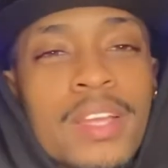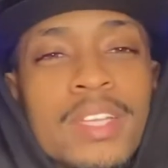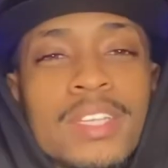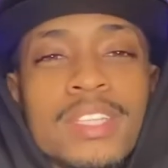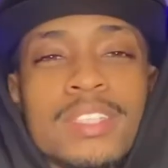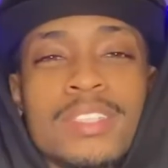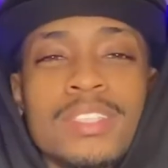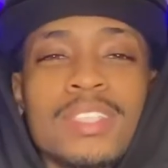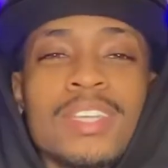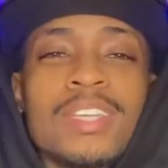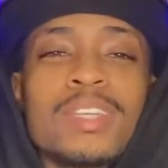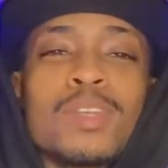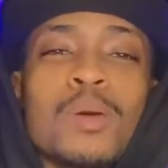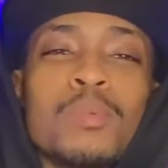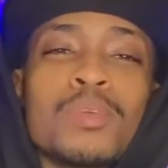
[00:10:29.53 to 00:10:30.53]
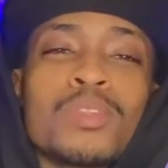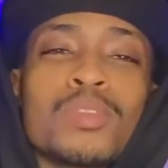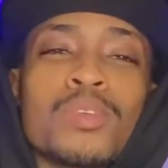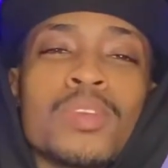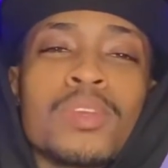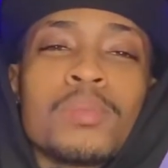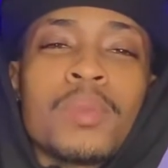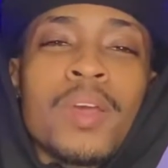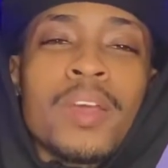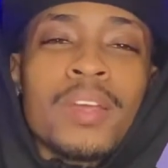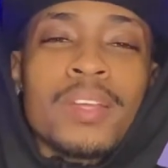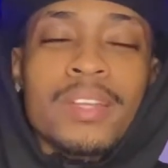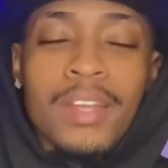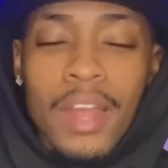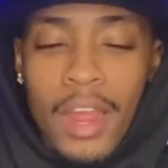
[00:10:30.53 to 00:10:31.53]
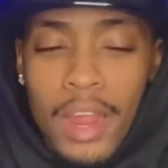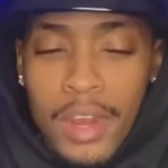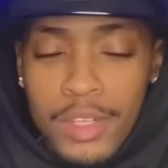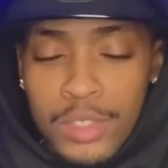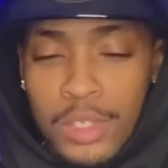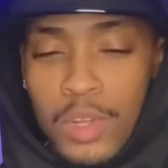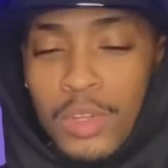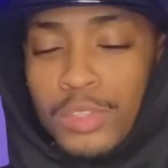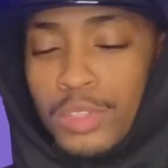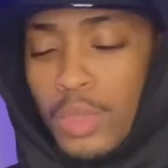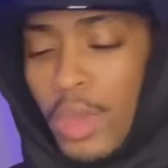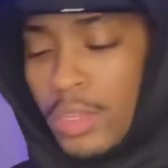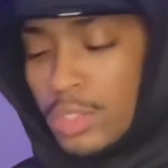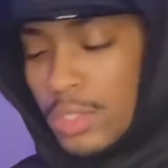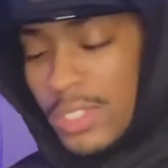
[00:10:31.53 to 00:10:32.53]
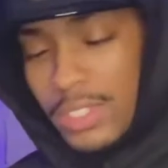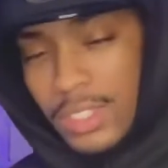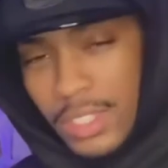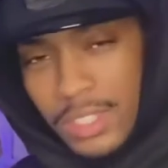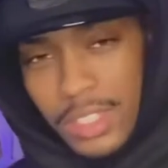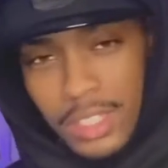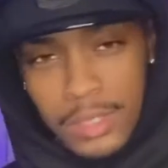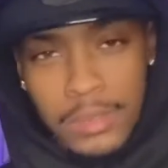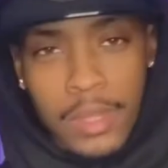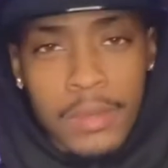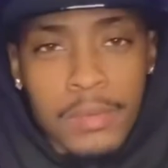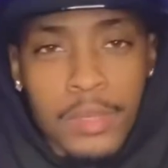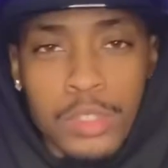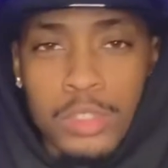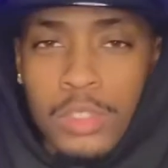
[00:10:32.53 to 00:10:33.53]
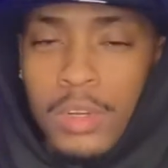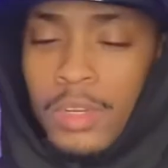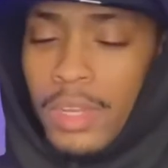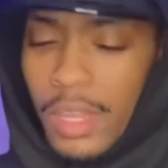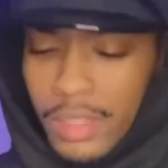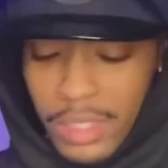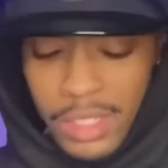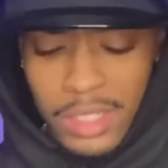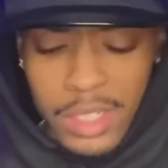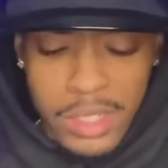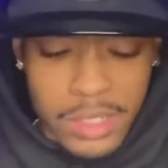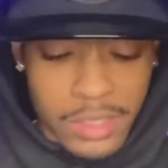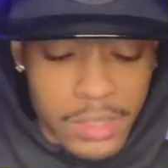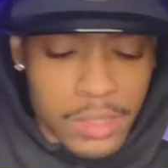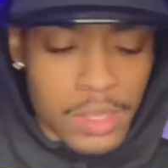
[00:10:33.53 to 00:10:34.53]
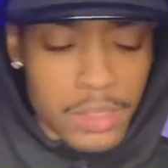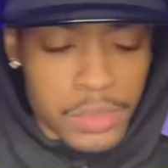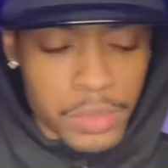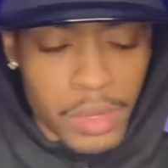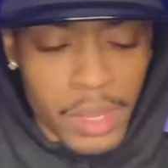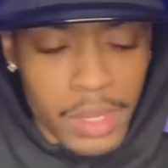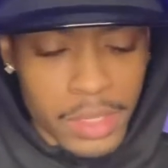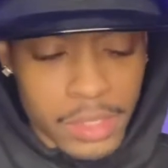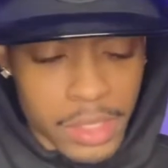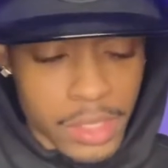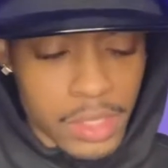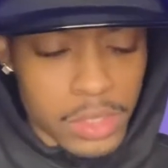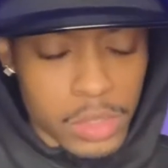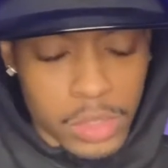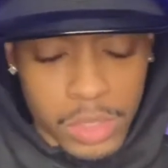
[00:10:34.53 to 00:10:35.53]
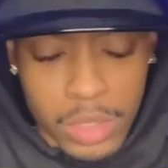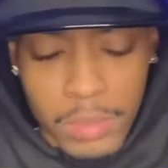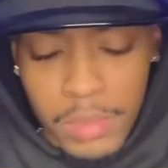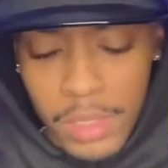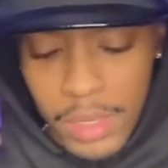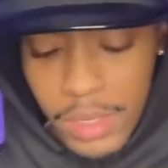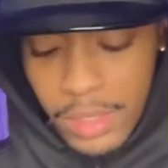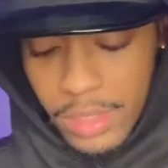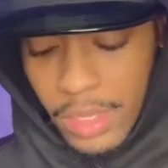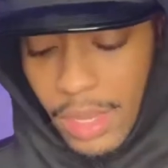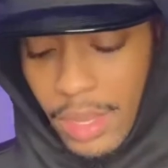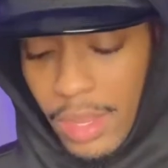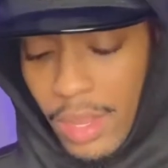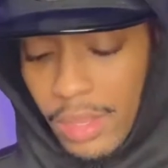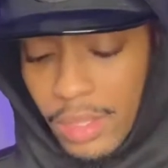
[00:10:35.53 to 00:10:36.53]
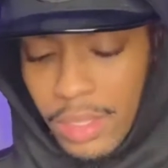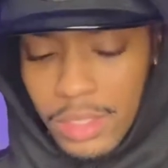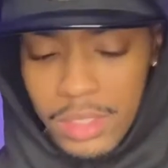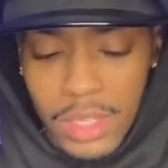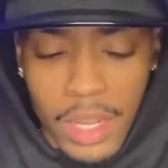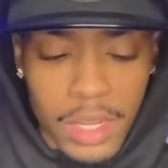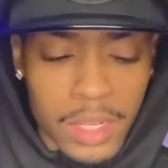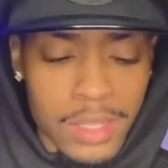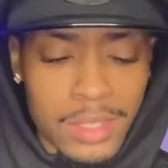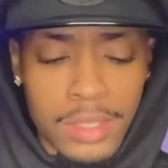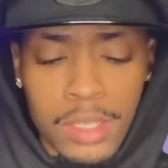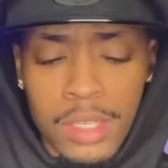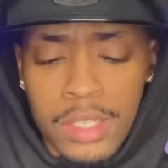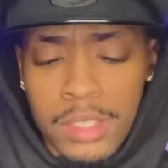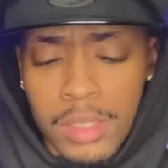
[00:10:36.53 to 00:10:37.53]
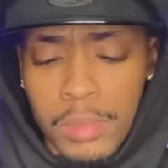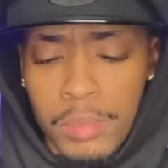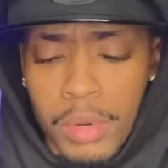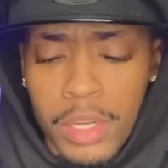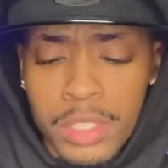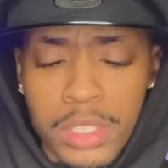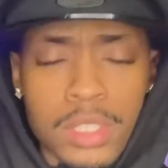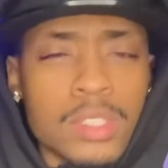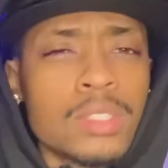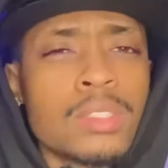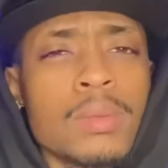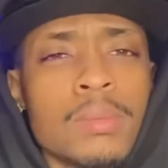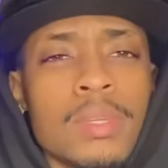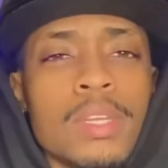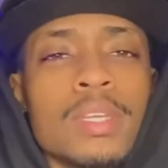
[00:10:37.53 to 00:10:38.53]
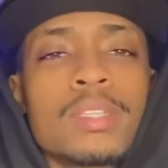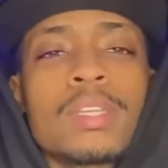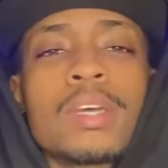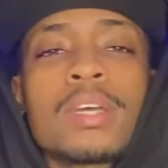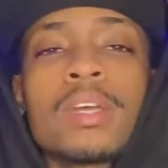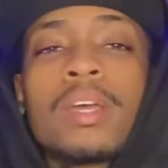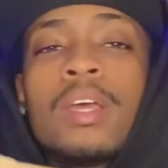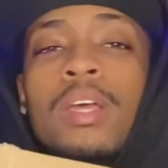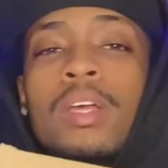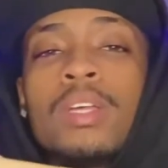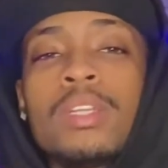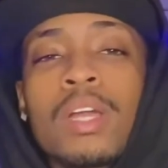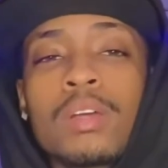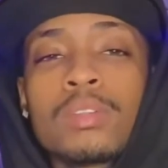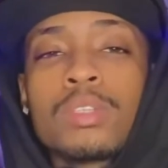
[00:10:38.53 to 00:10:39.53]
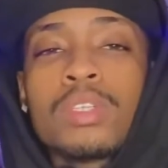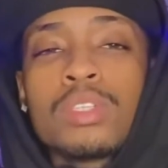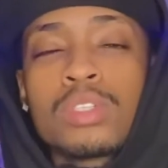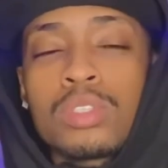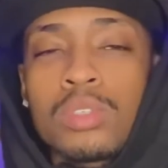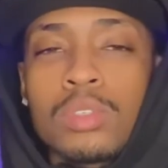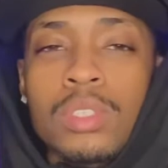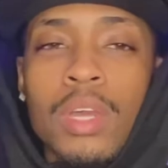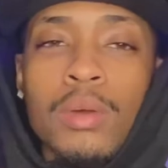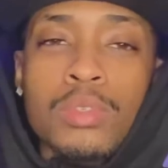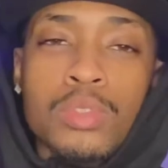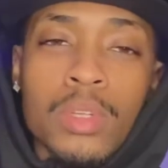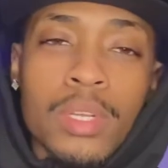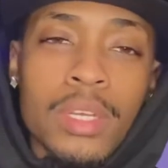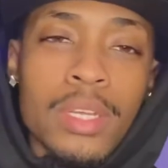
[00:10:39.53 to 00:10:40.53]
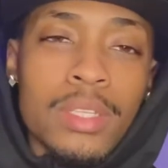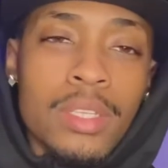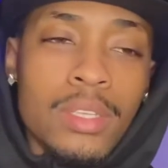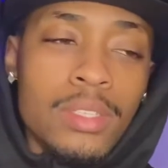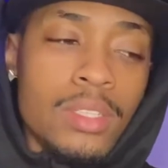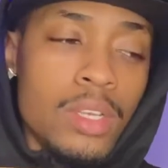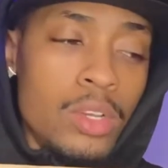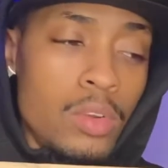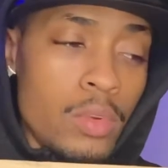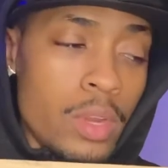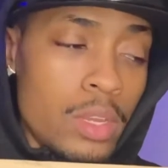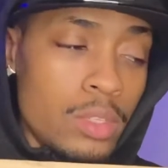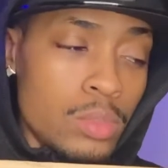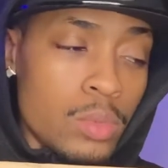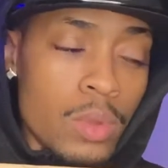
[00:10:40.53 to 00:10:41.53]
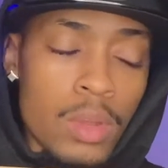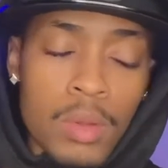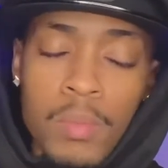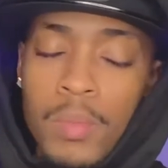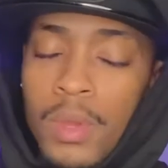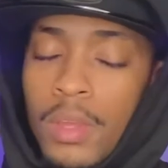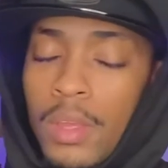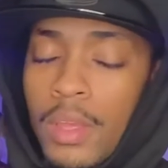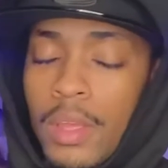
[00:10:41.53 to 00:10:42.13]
Sneaker number three, man. All right, y'all. So, as you can see, it says 500 on it. I think this stands for, like, Adidas or something like that. I think it's, like, Adidas Impressions or something like that. Now, these shoes, I was trying to get these in a gray as well, but